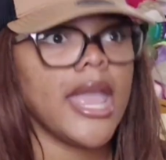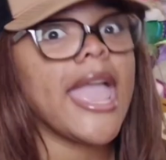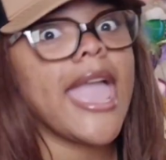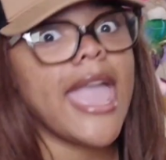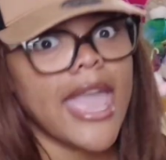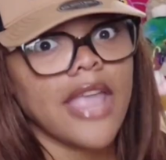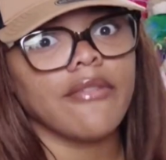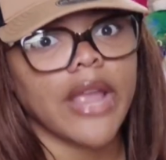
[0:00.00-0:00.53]

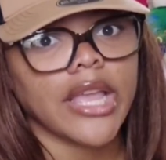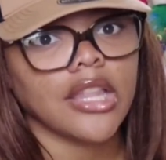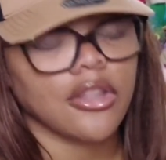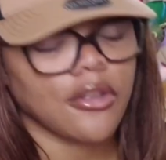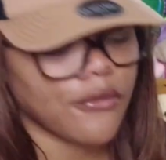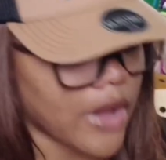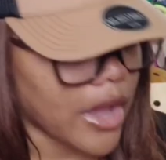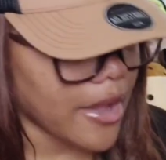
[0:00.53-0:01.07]

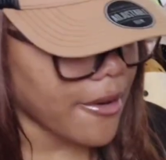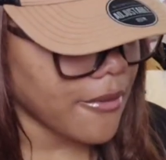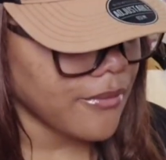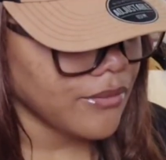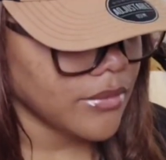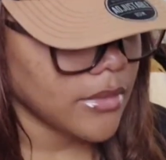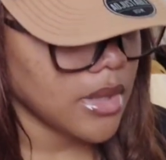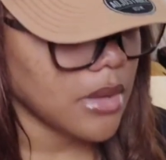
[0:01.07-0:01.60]
regular file,
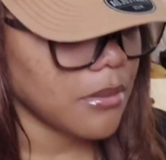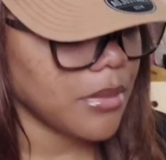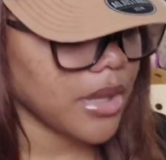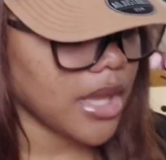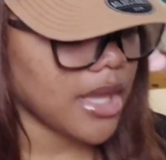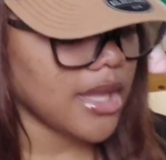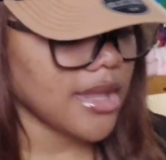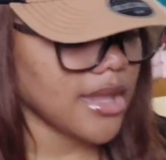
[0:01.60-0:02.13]

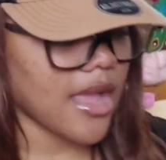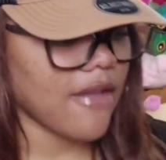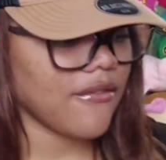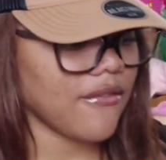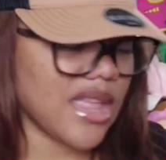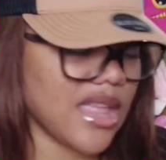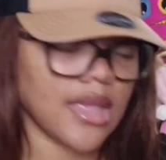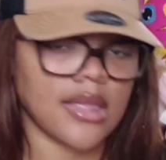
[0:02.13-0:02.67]
because I
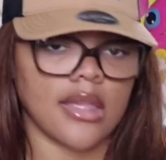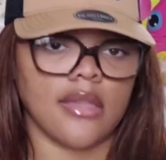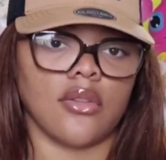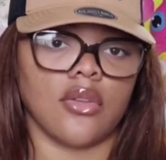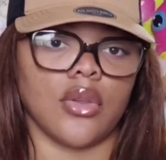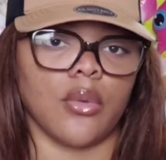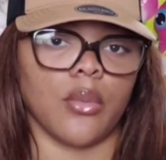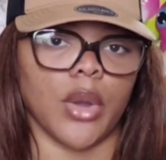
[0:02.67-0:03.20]
feel like it's
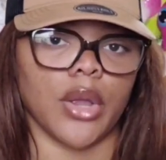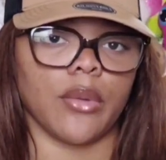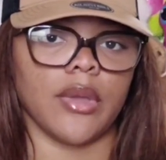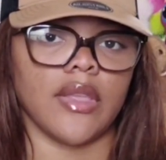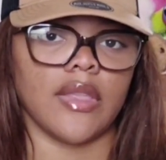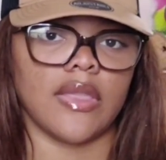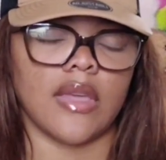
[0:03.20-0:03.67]
easier to work with